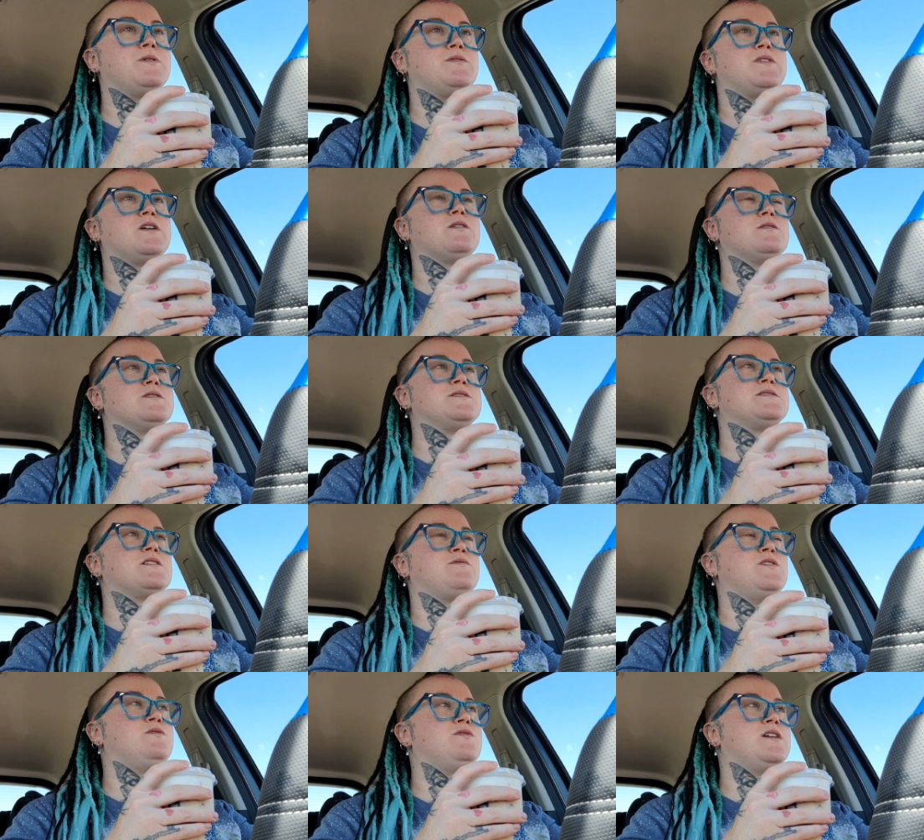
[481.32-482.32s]
but there's a
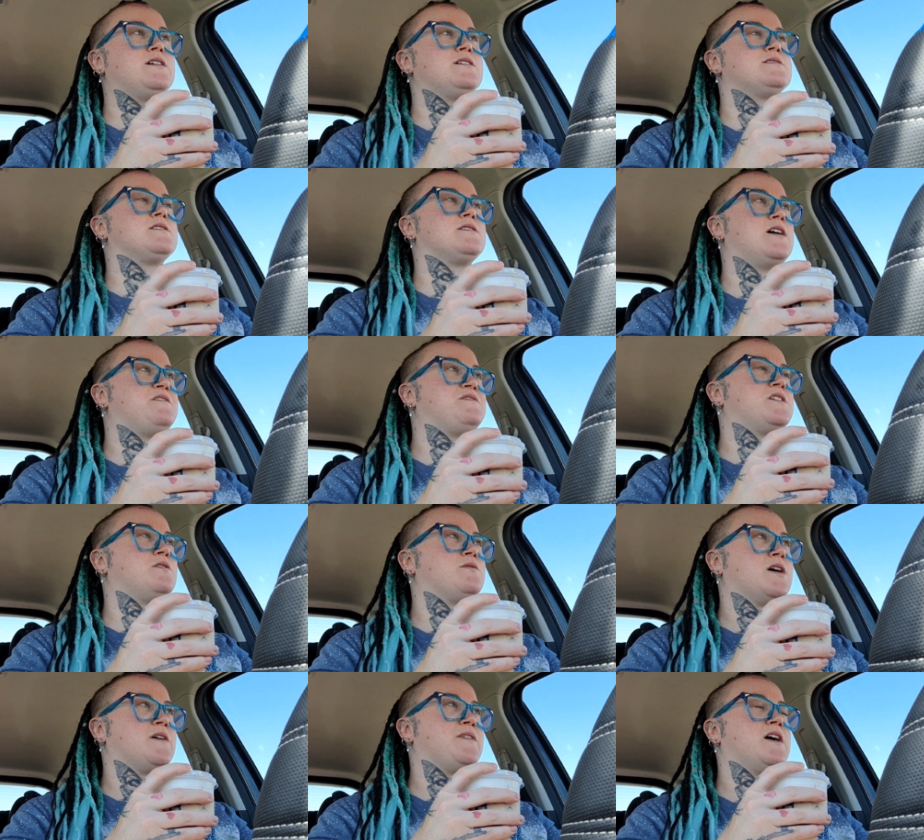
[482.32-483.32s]
few things left
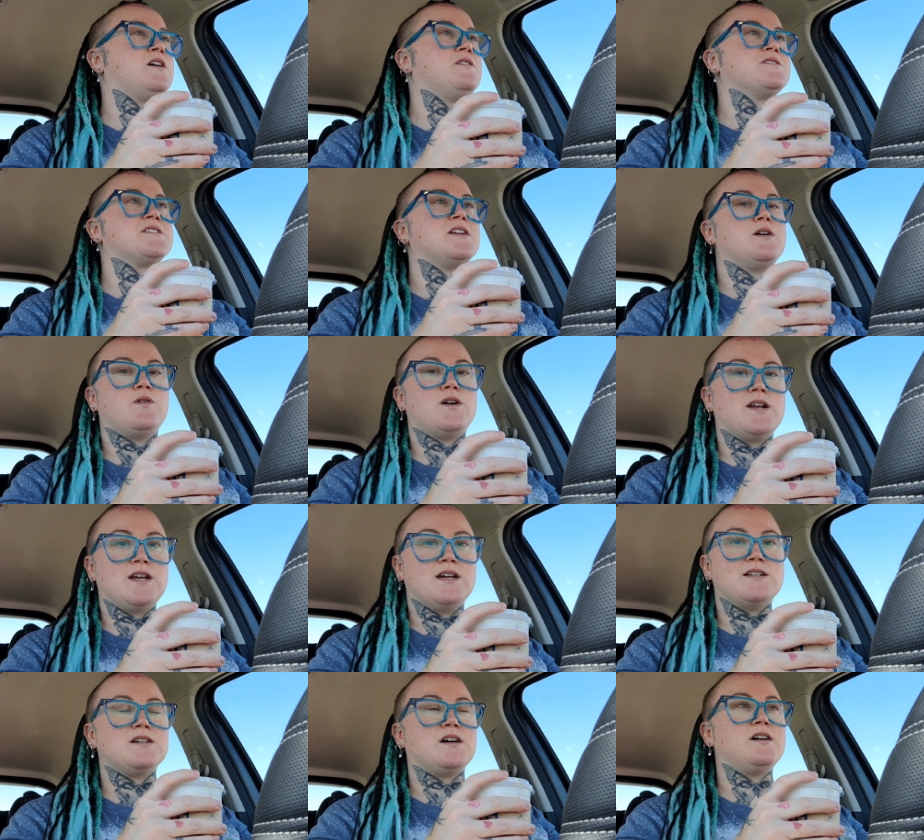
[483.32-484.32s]
around the house that I want to
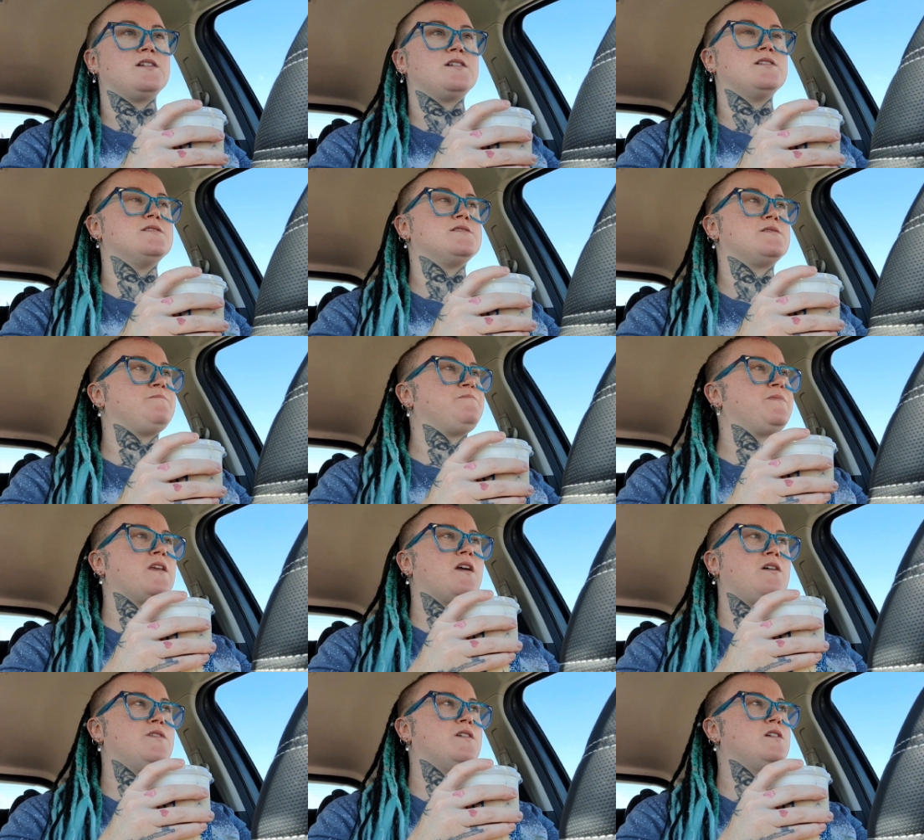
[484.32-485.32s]
get done, because I
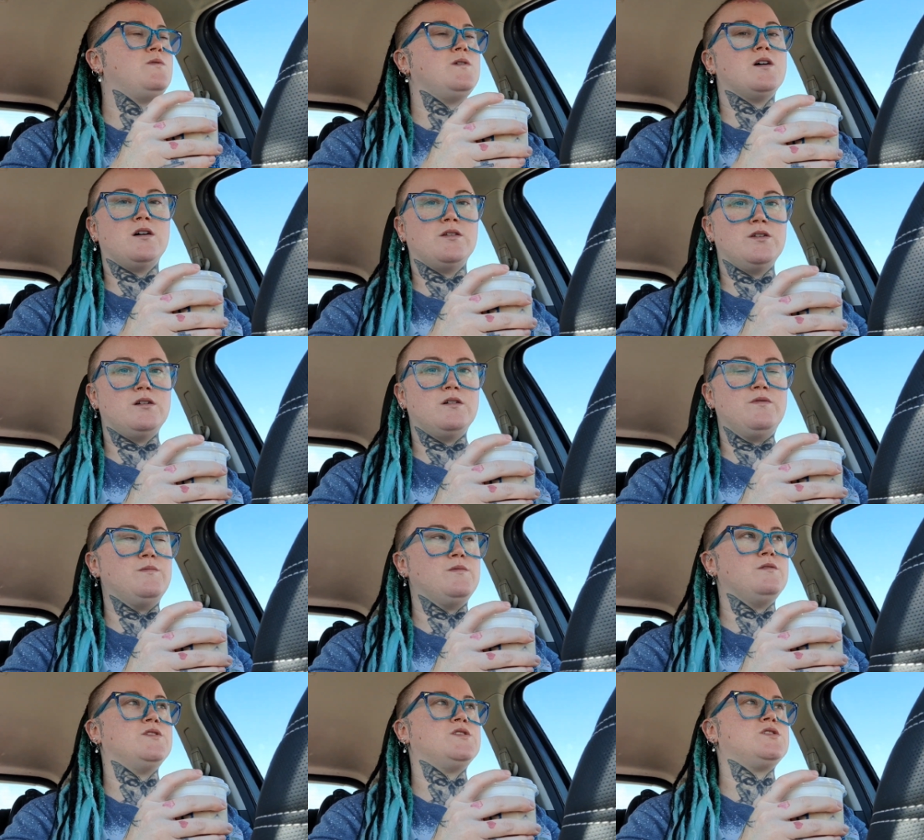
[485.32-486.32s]
feel like we all know if you
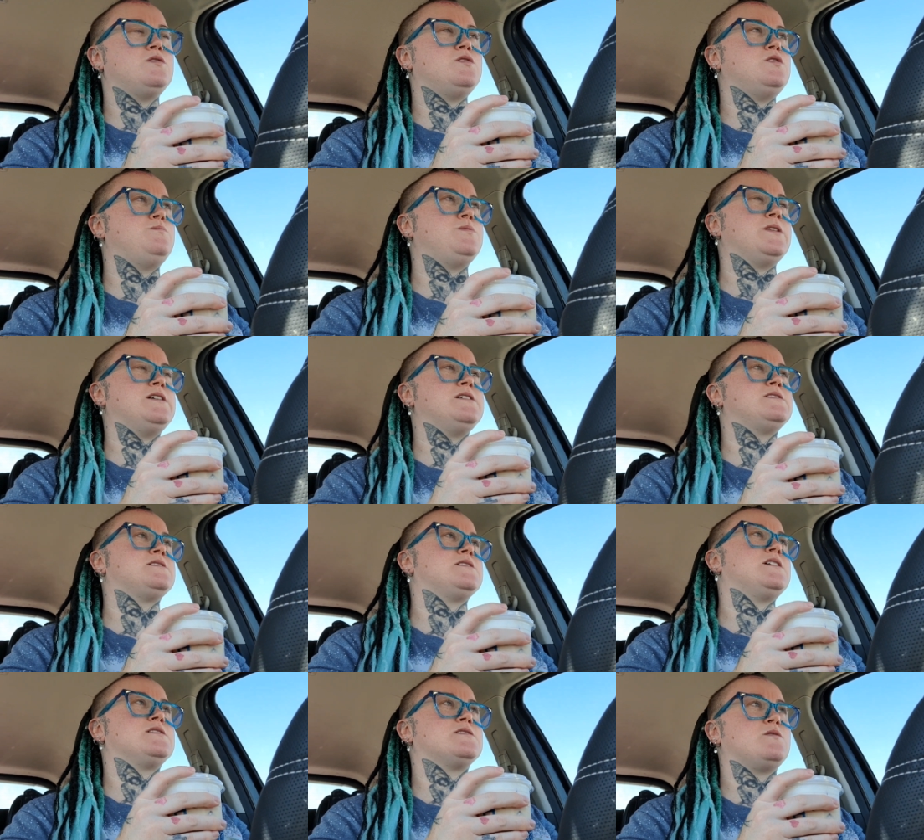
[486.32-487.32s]
move into a new place, it
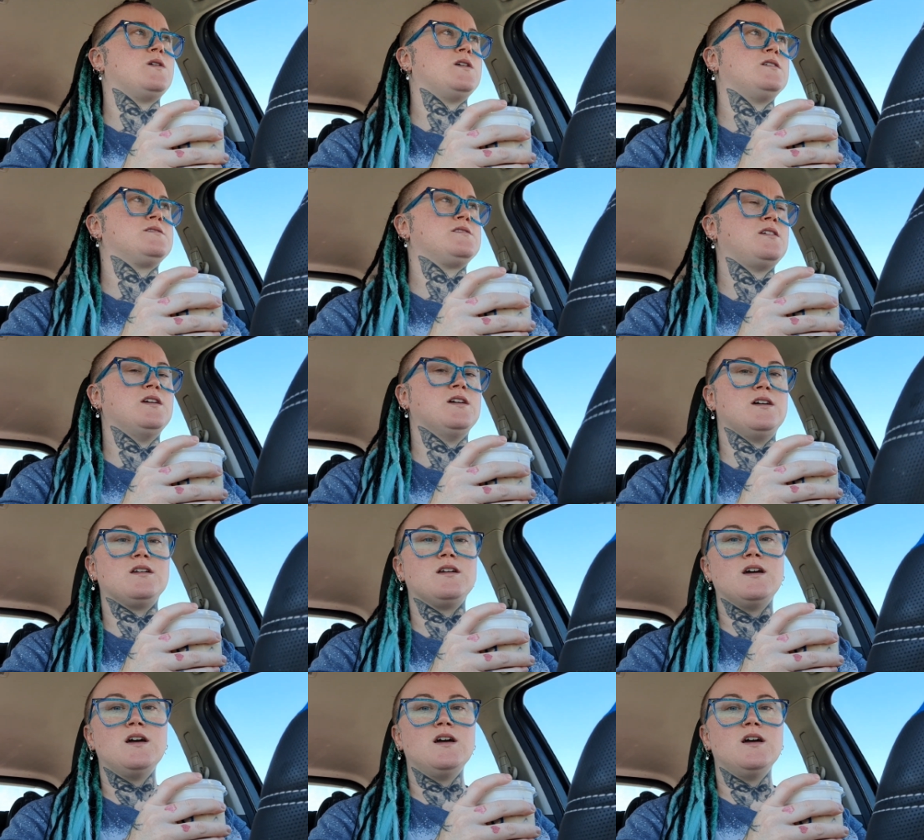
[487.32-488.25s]
takes a while to get